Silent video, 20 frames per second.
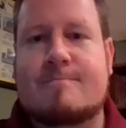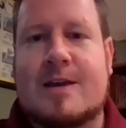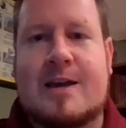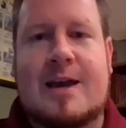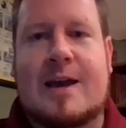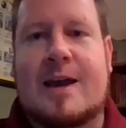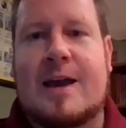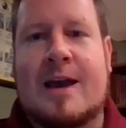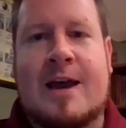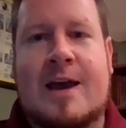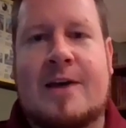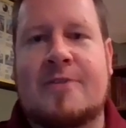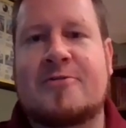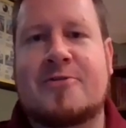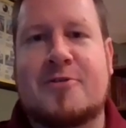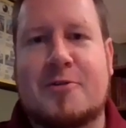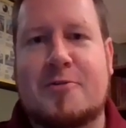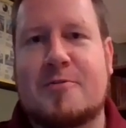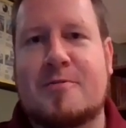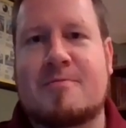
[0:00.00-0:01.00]

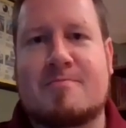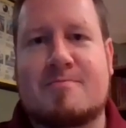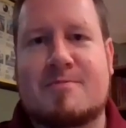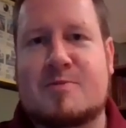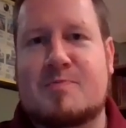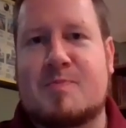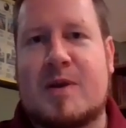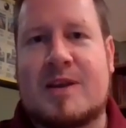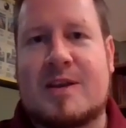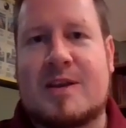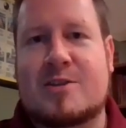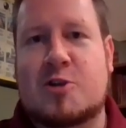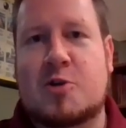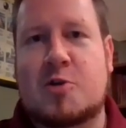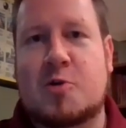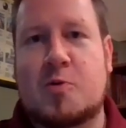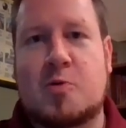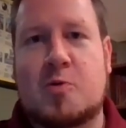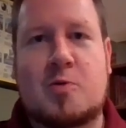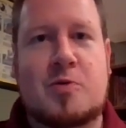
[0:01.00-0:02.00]
after spending
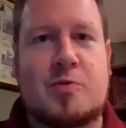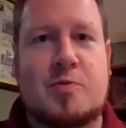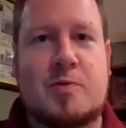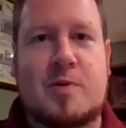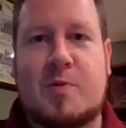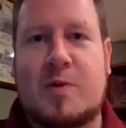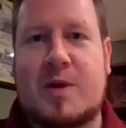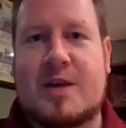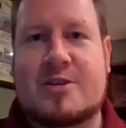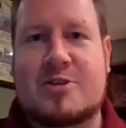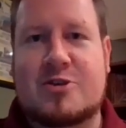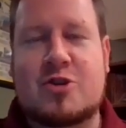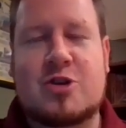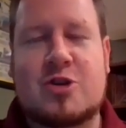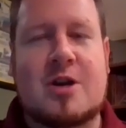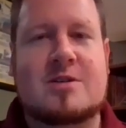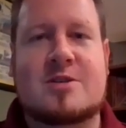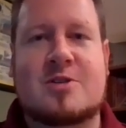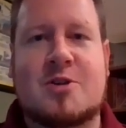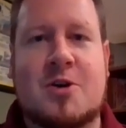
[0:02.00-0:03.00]
2-3 weeks
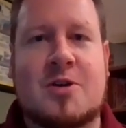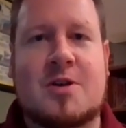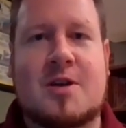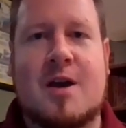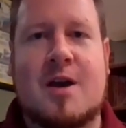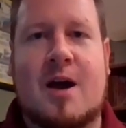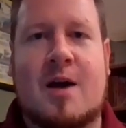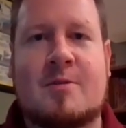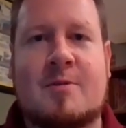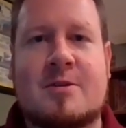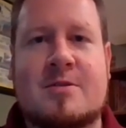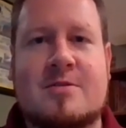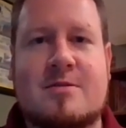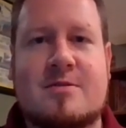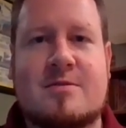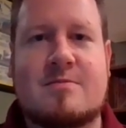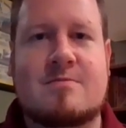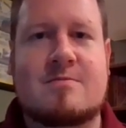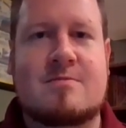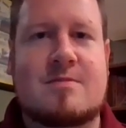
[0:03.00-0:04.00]
just on
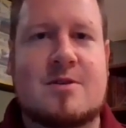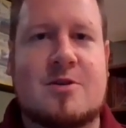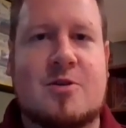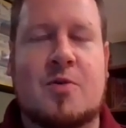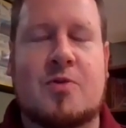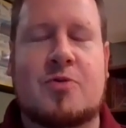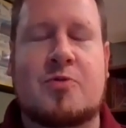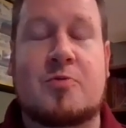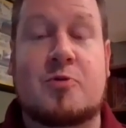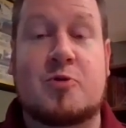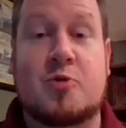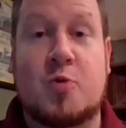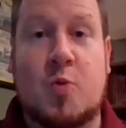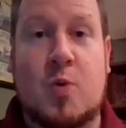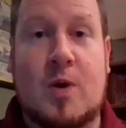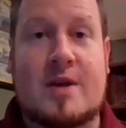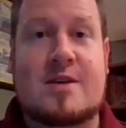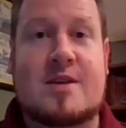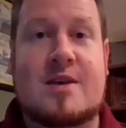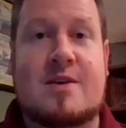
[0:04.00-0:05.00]
commas, going through
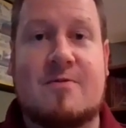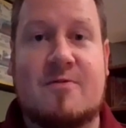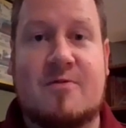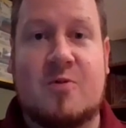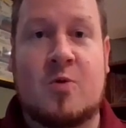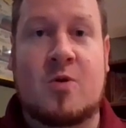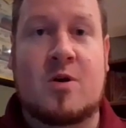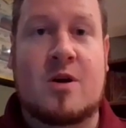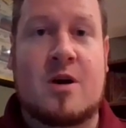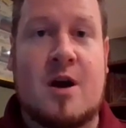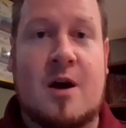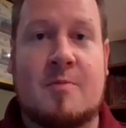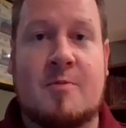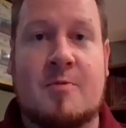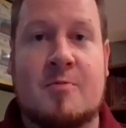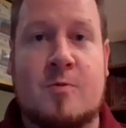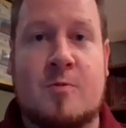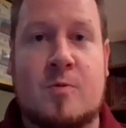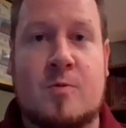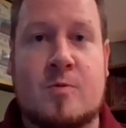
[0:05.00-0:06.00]
24 comma
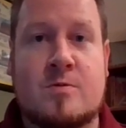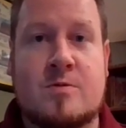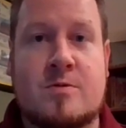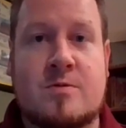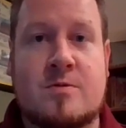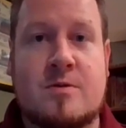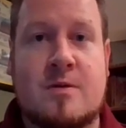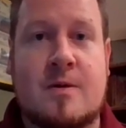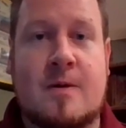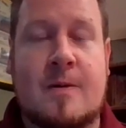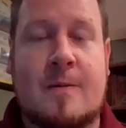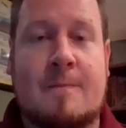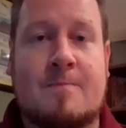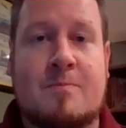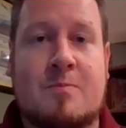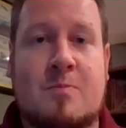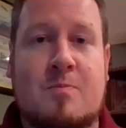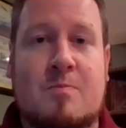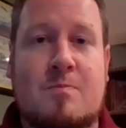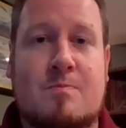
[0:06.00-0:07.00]
rules,
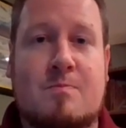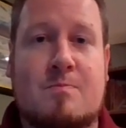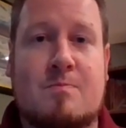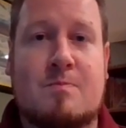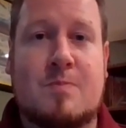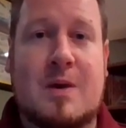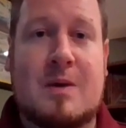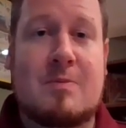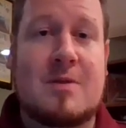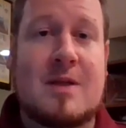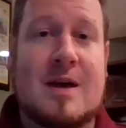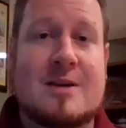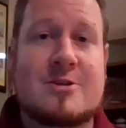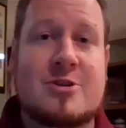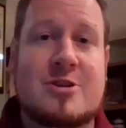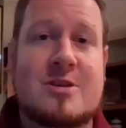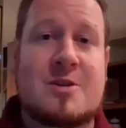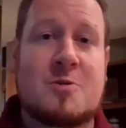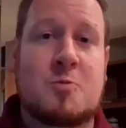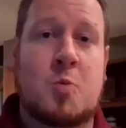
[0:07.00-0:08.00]
people
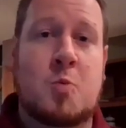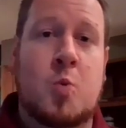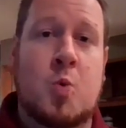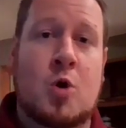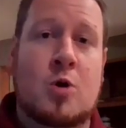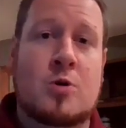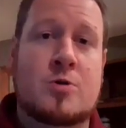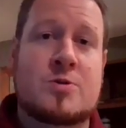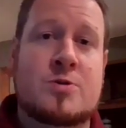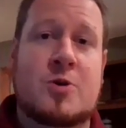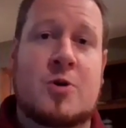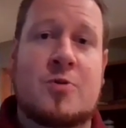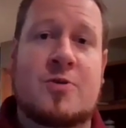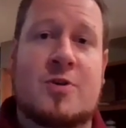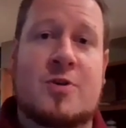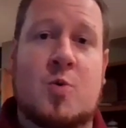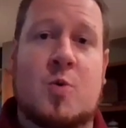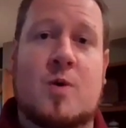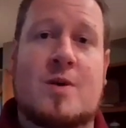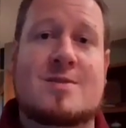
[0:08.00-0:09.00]
actually did worse on the
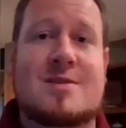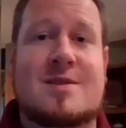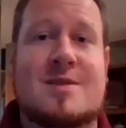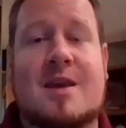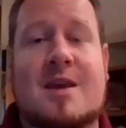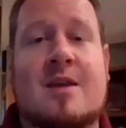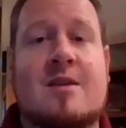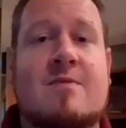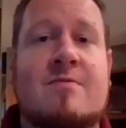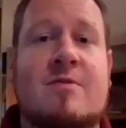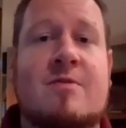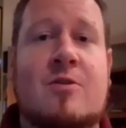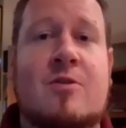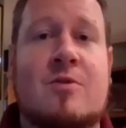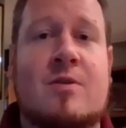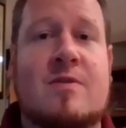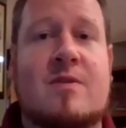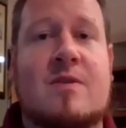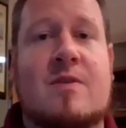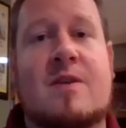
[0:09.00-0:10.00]
quiz at the end of the
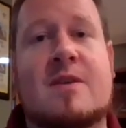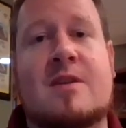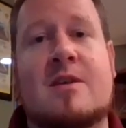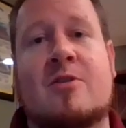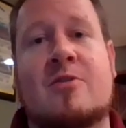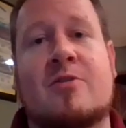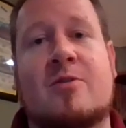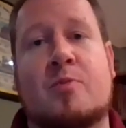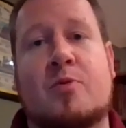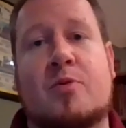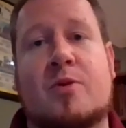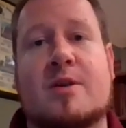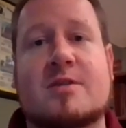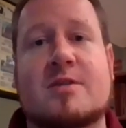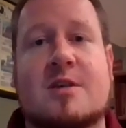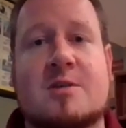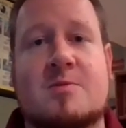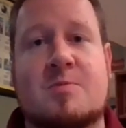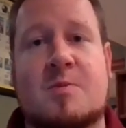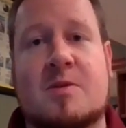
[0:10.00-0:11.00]
unit than they did on the
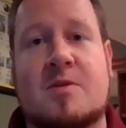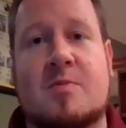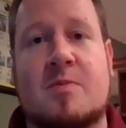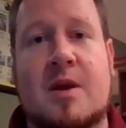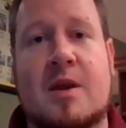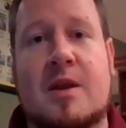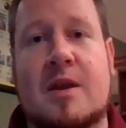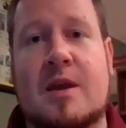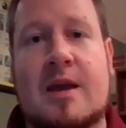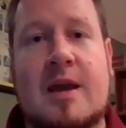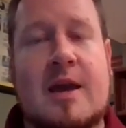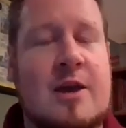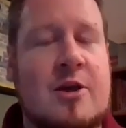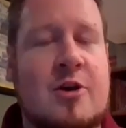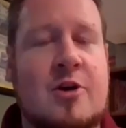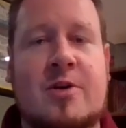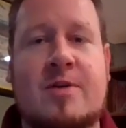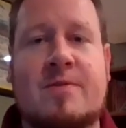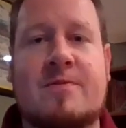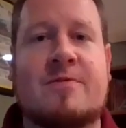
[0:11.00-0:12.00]
pre-assessment at the beginning. I
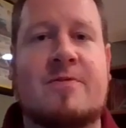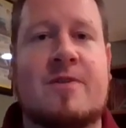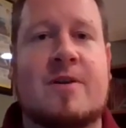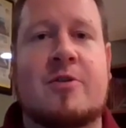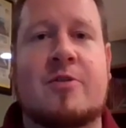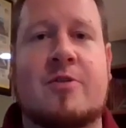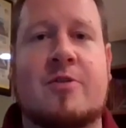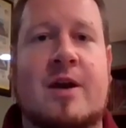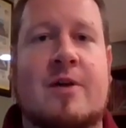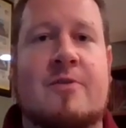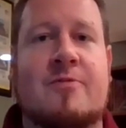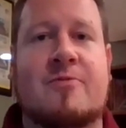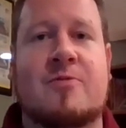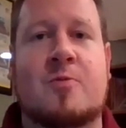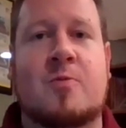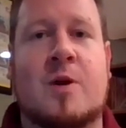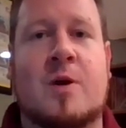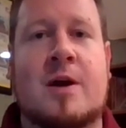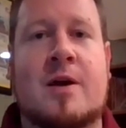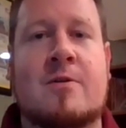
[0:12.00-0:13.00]
couldn't figure it out for a
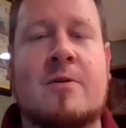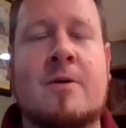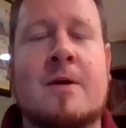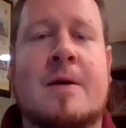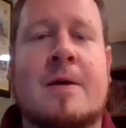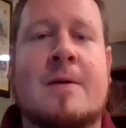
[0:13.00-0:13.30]
while.